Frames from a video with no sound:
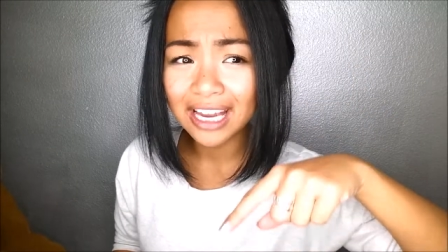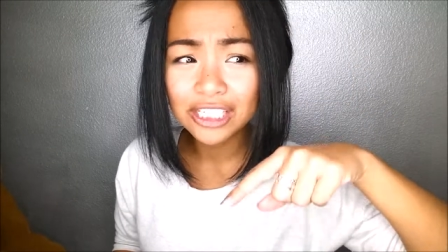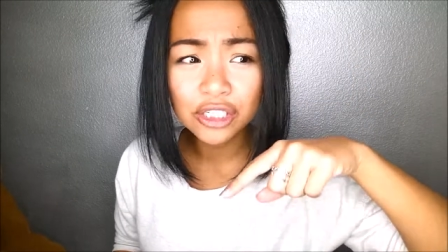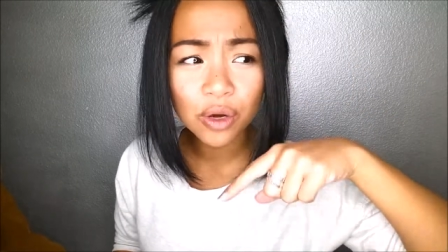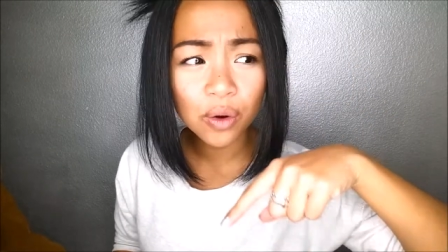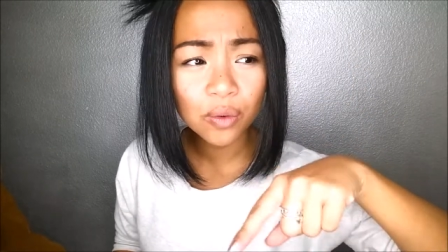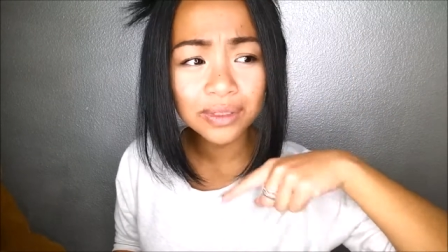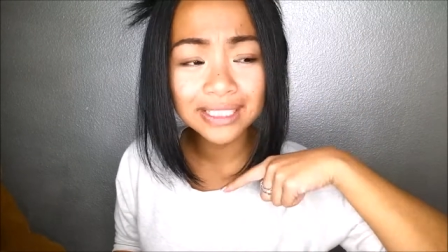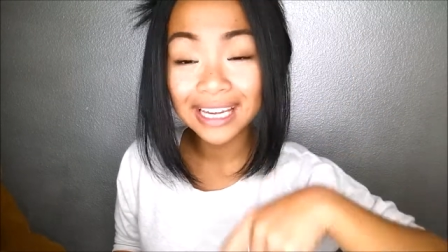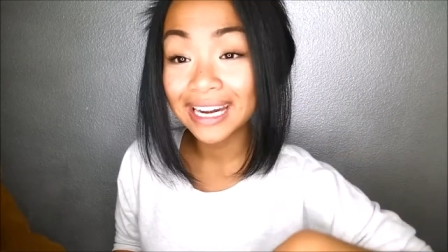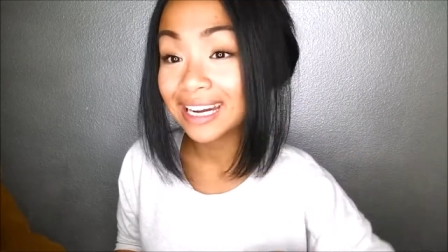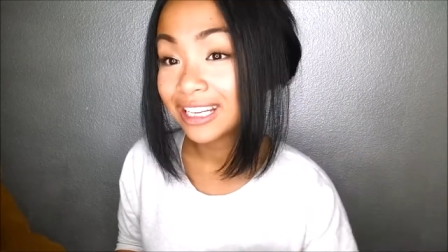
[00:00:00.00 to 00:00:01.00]
I don't
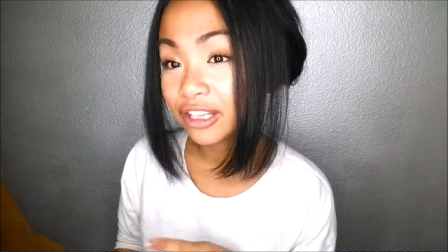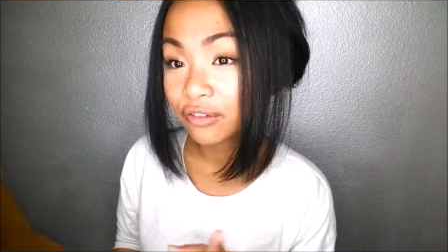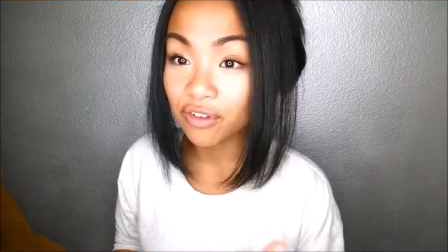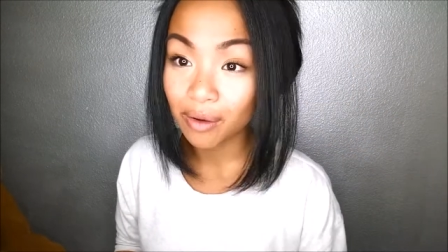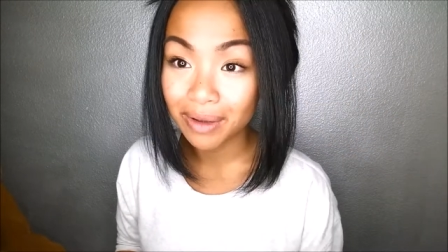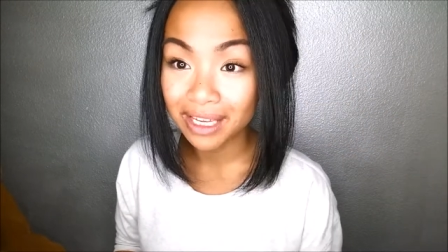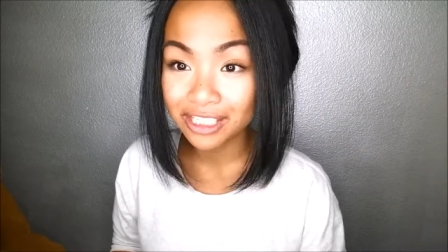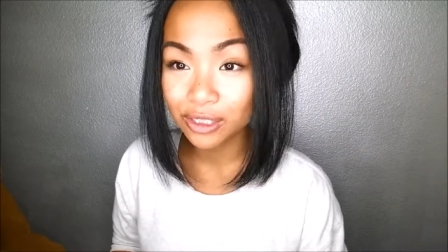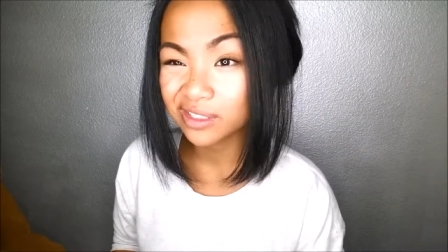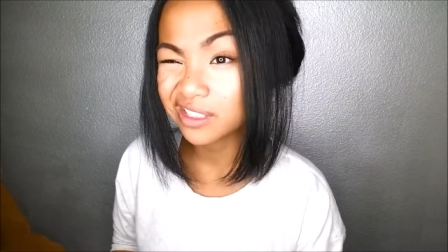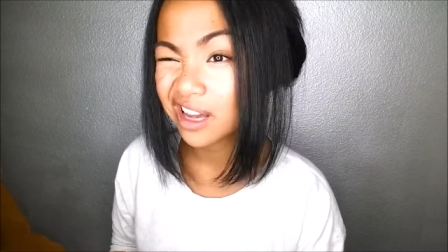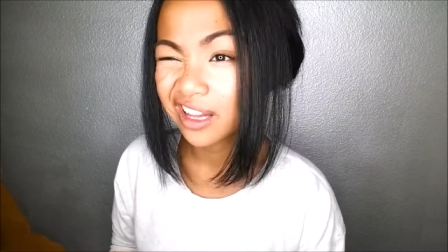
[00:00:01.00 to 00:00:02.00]
get anything from it, so
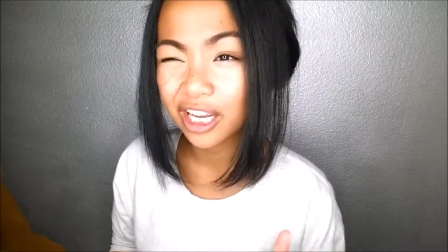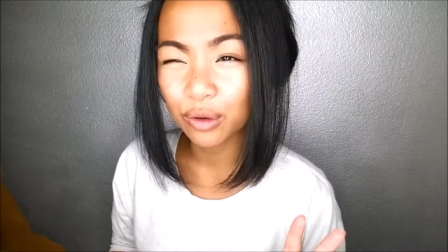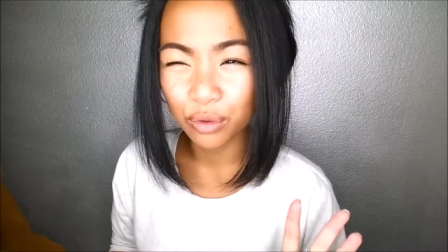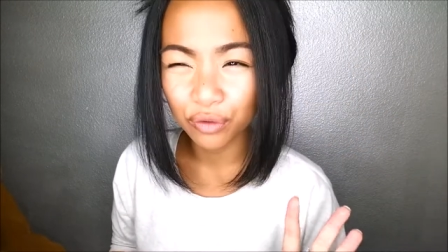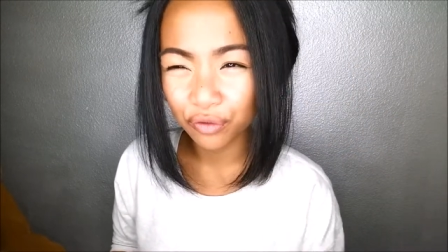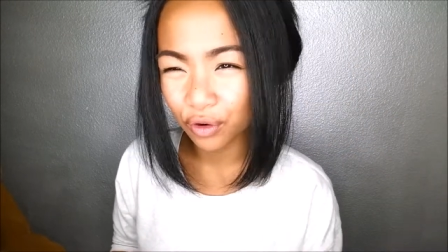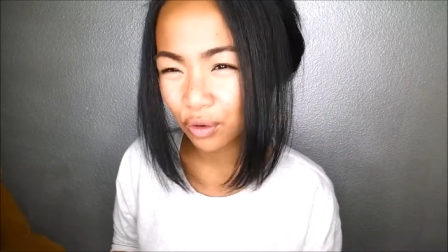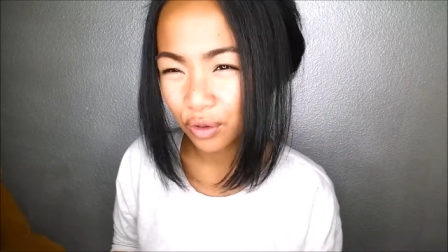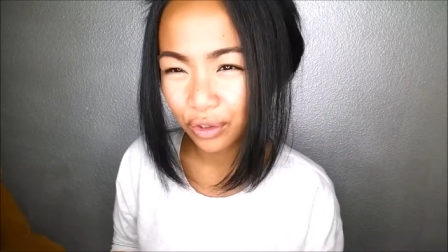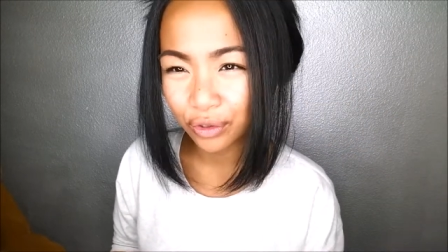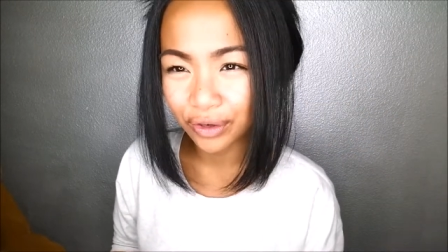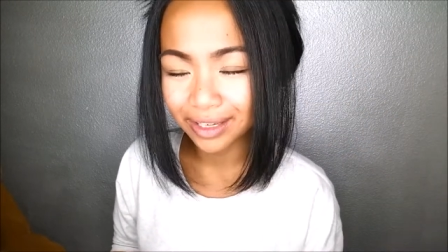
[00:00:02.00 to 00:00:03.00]
it's not like a
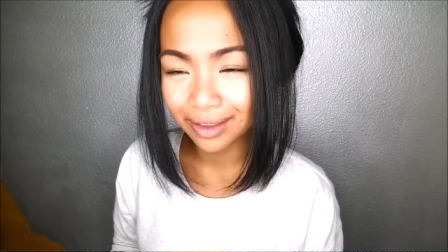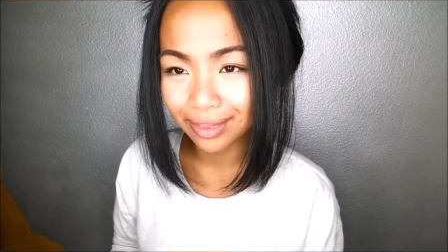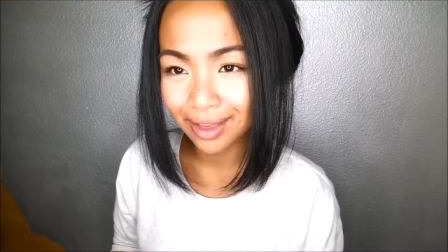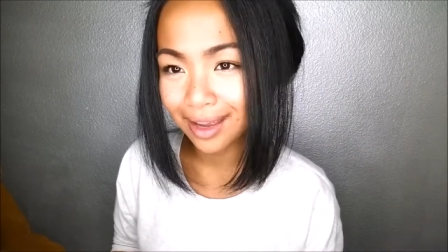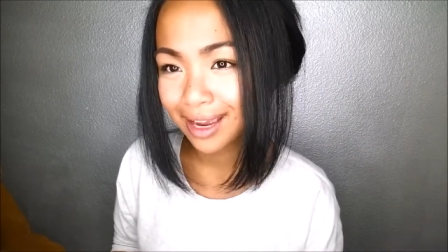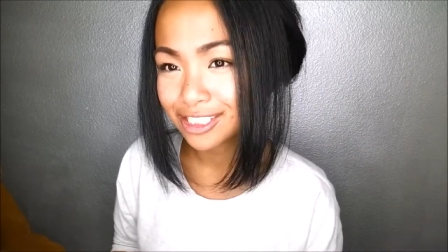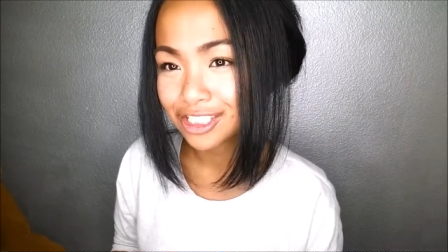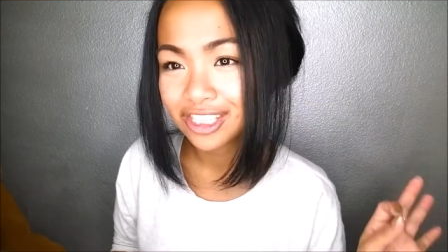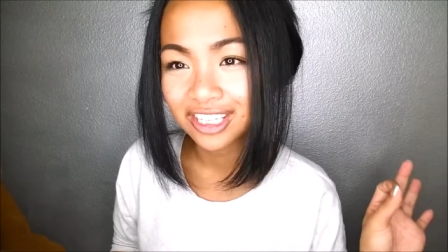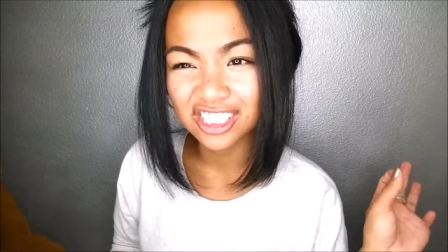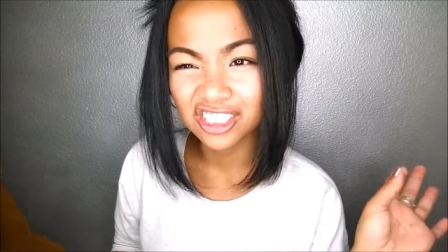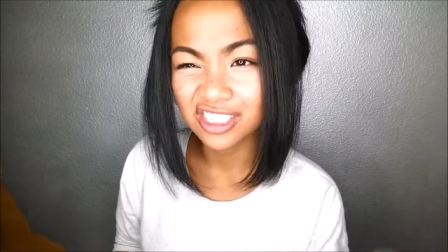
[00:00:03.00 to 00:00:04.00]
referral or anything. I just
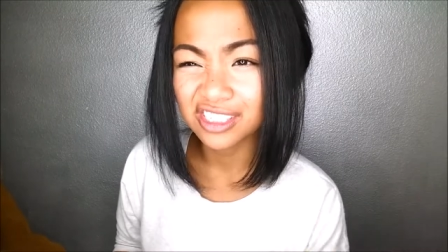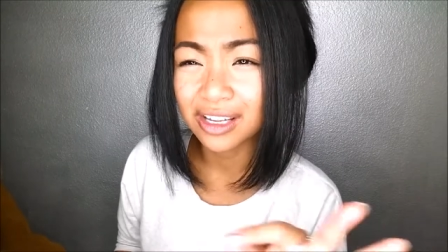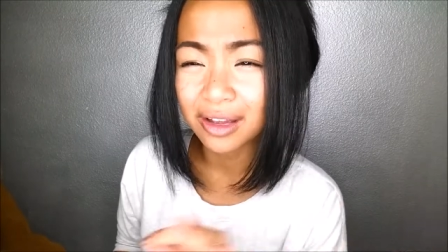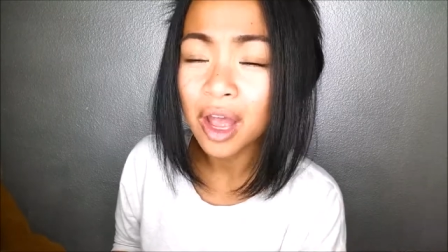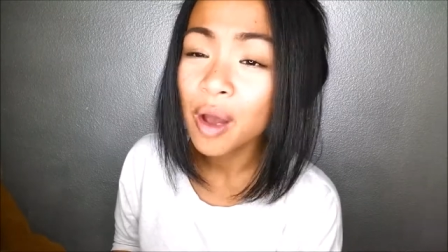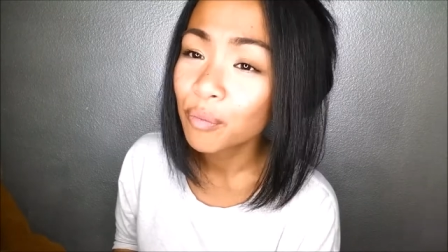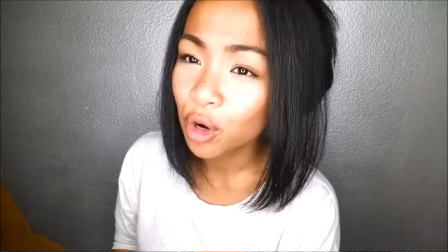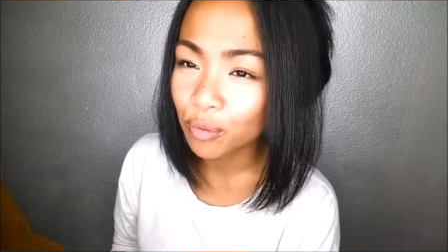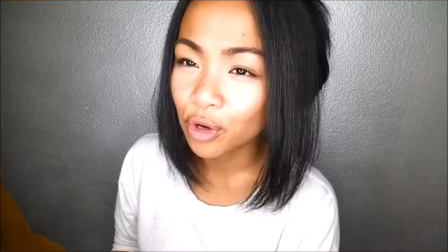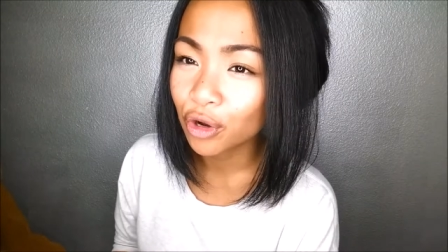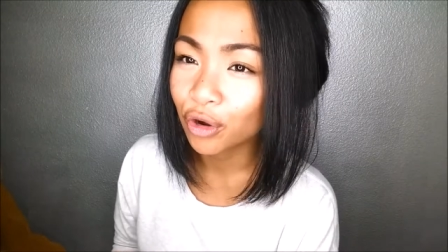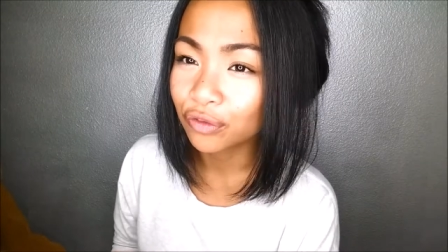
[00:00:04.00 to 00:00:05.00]
think it's just a
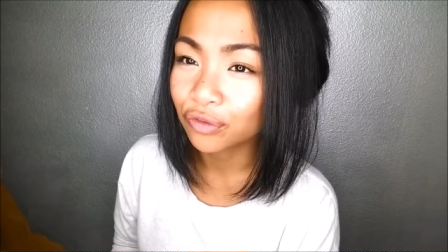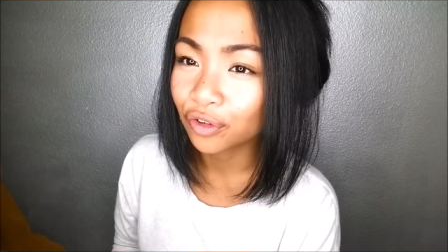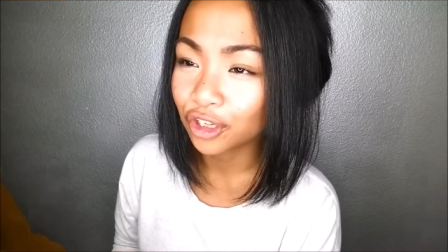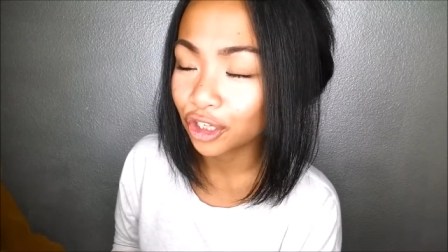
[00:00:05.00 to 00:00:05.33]
promo code for